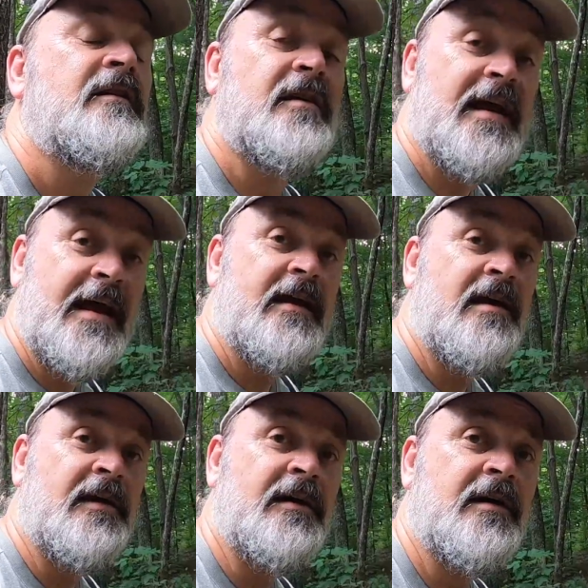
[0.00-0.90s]
today,
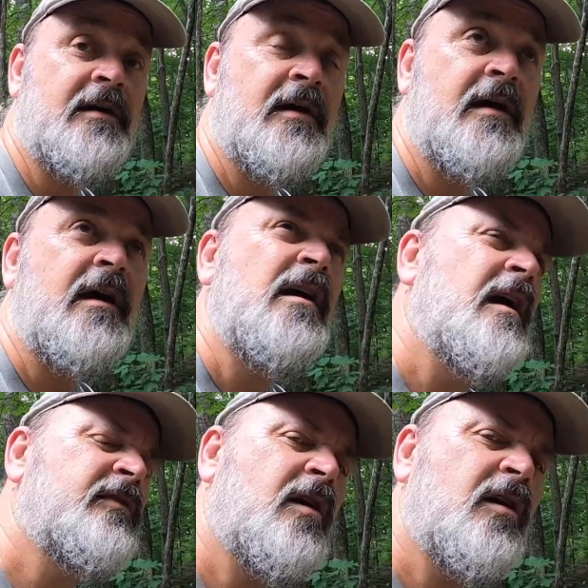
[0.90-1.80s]

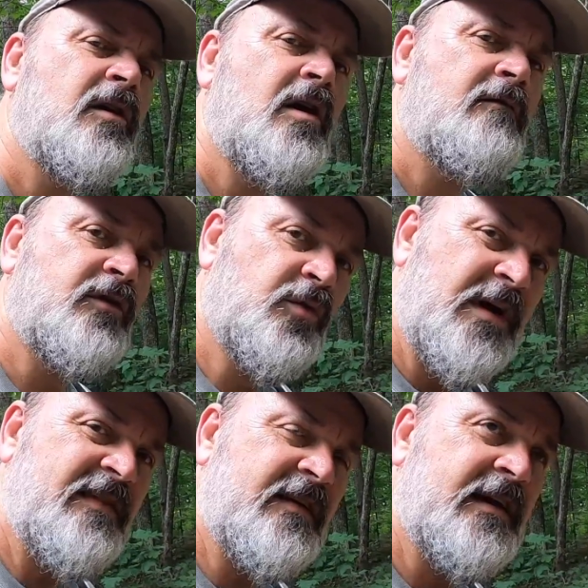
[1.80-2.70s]
I thought I'd go over
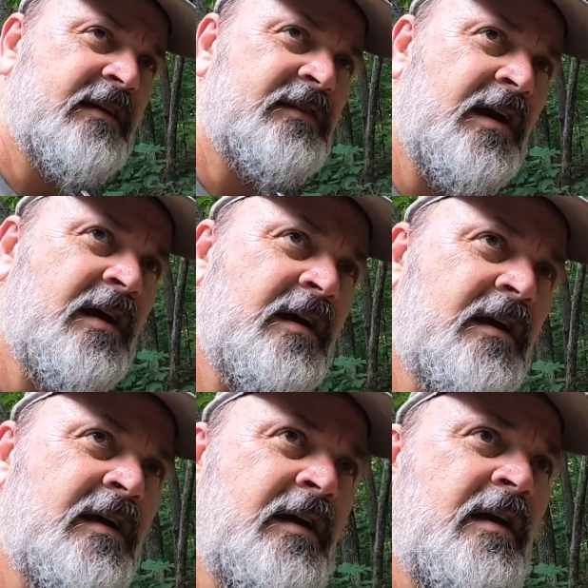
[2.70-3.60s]
3 things
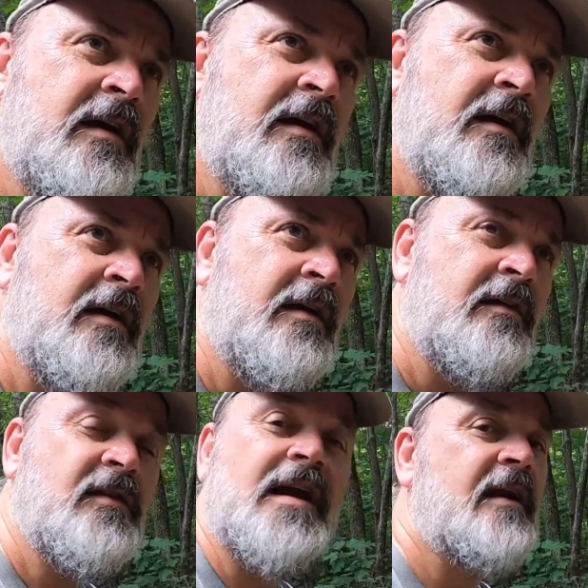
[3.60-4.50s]

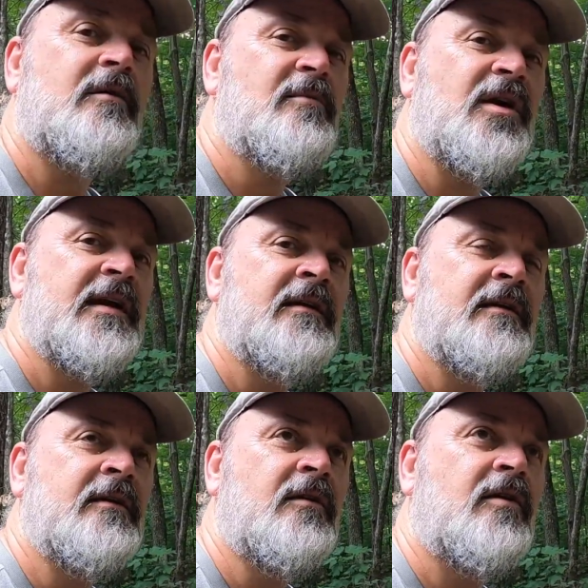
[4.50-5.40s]
that I don't bring
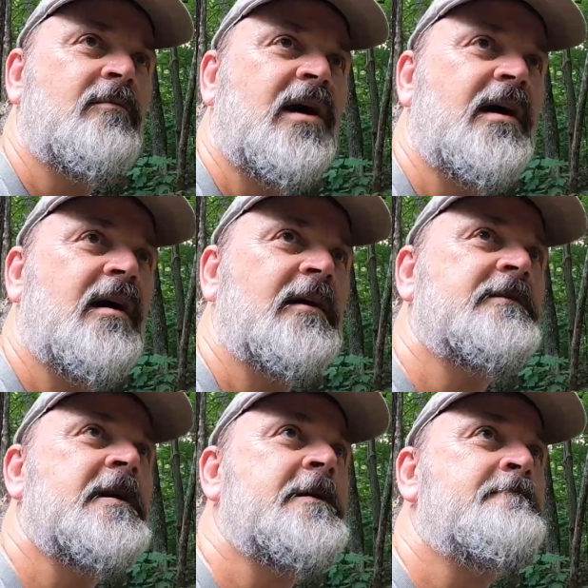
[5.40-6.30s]
on my
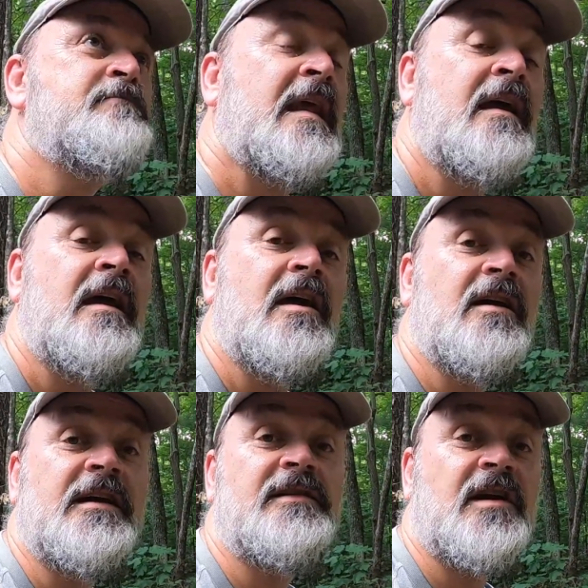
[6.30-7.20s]
hikes.
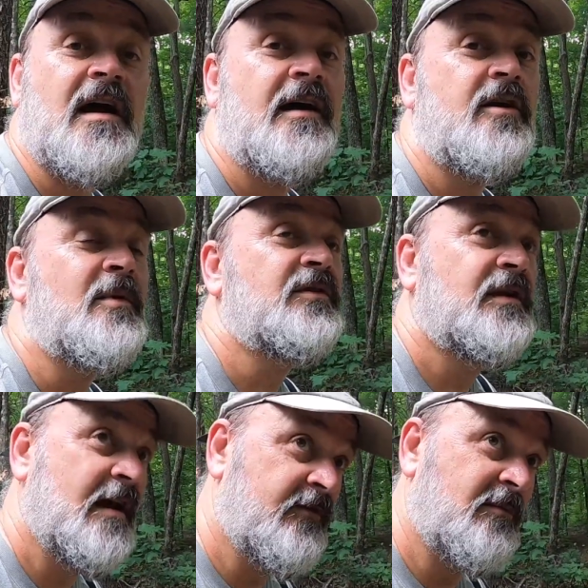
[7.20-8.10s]
At least I almost
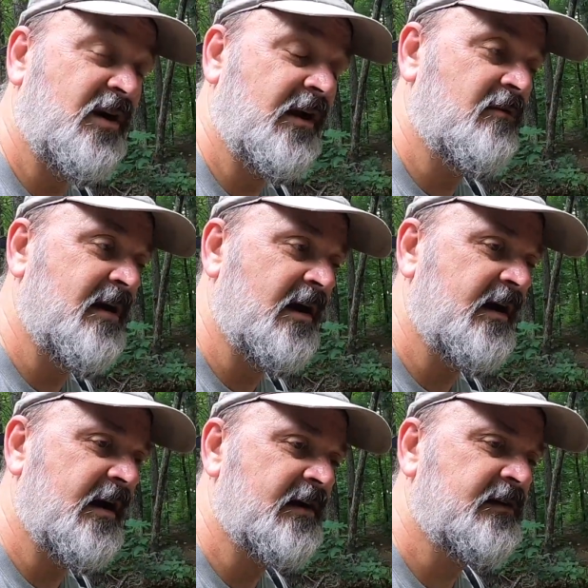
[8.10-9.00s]
never bring on my
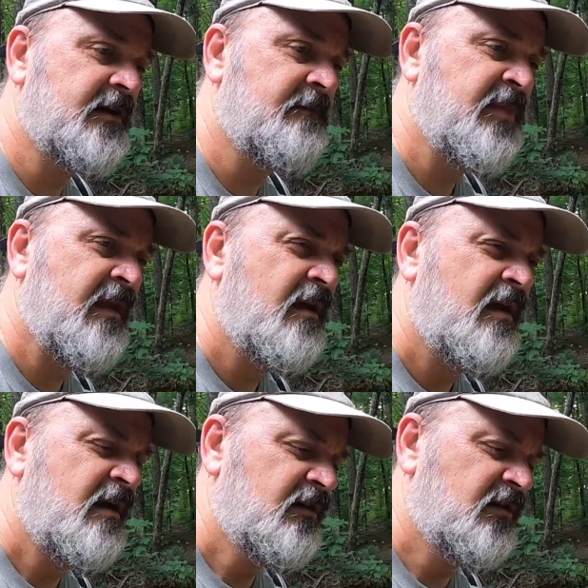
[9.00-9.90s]
hikes.
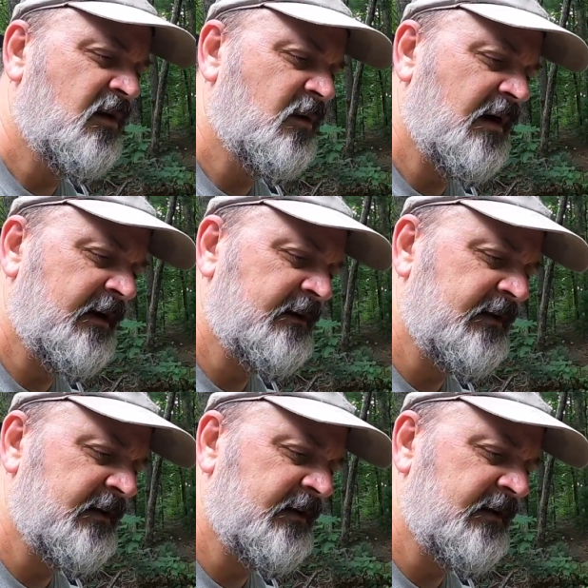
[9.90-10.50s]
So